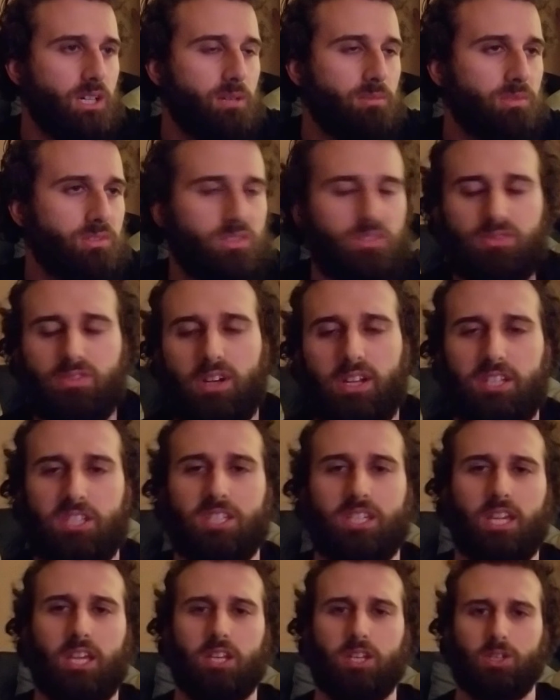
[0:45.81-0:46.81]
It's just for
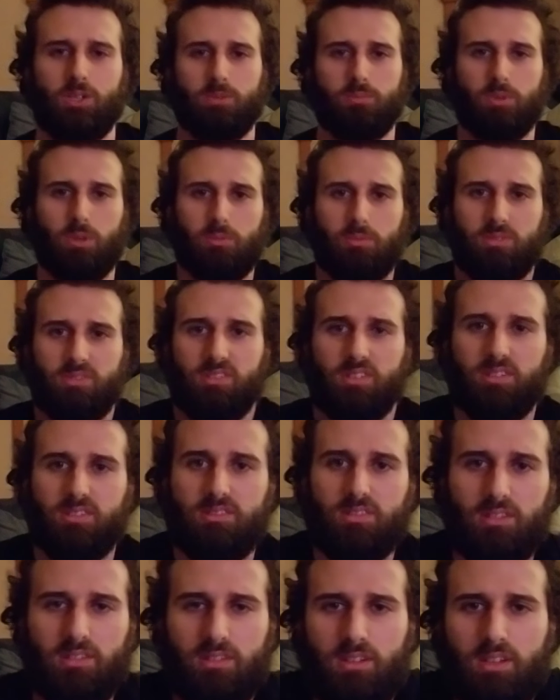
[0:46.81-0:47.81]
educational
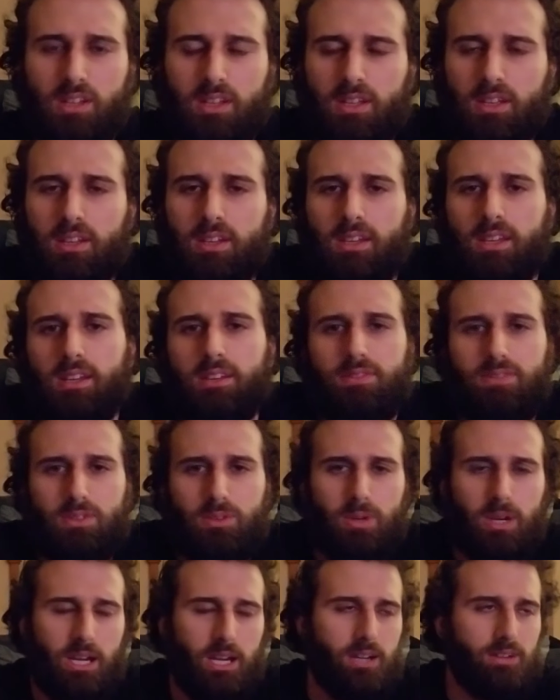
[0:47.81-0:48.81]
purposes, and if you
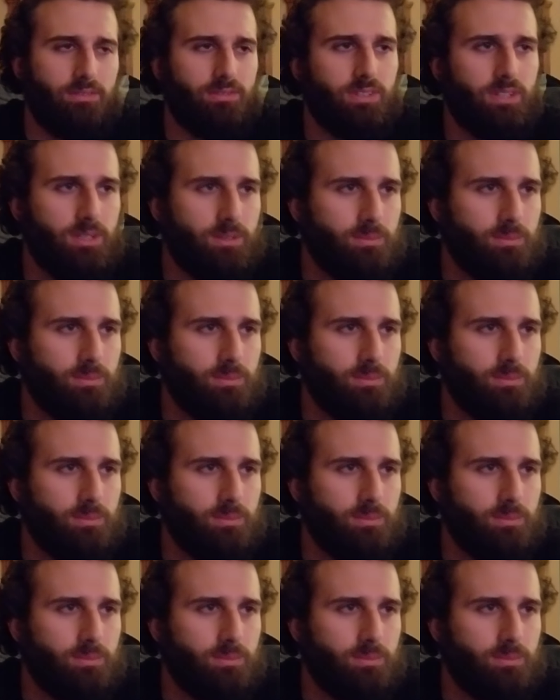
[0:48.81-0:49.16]
have